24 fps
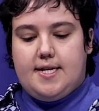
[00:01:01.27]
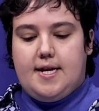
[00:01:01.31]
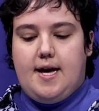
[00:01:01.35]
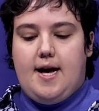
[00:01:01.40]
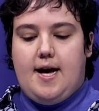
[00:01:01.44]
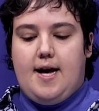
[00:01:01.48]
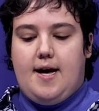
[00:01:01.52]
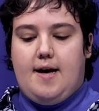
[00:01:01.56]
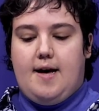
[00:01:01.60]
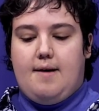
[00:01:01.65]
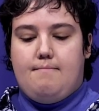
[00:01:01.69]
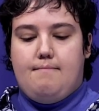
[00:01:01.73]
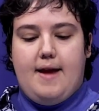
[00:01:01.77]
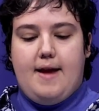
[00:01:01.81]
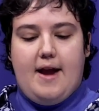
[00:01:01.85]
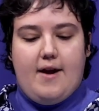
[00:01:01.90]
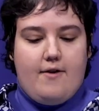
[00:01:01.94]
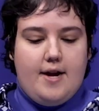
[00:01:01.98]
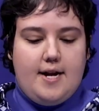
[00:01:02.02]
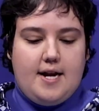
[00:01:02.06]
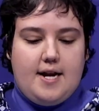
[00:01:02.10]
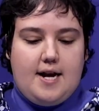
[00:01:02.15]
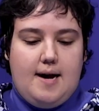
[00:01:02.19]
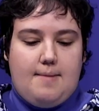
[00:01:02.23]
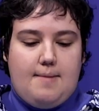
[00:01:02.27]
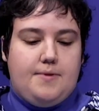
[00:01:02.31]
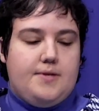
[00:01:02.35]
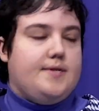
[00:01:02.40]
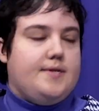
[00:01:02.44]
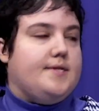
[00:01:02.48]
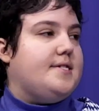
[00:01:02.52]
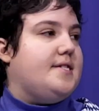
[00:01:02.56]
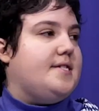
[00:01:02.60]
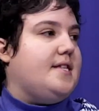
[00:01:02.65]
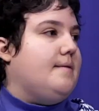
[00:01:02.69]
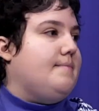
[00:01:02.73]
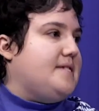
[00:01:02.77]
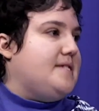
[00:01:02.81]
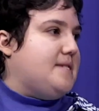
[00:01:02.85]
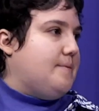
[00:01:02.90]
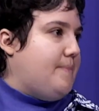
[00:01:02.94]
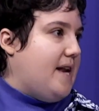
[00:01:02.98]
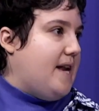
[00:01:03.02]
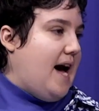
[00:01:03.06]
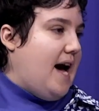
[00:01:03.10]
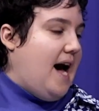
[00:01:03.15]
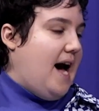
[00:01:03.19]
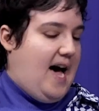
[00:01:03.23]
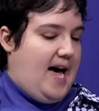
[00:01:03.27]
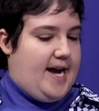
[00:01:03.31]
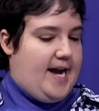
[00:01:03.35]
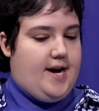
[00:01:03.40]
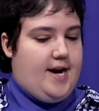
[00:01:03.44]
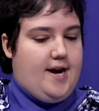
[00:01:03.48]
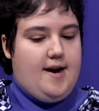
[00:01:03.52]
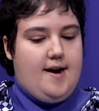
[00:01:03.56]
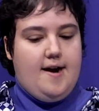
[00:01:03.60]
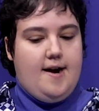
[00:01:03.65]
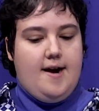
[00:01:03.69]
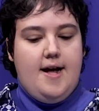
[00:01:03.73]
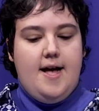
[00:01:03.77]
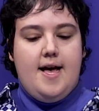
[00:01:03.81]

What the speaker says: Married couples, the limit's a bit higher,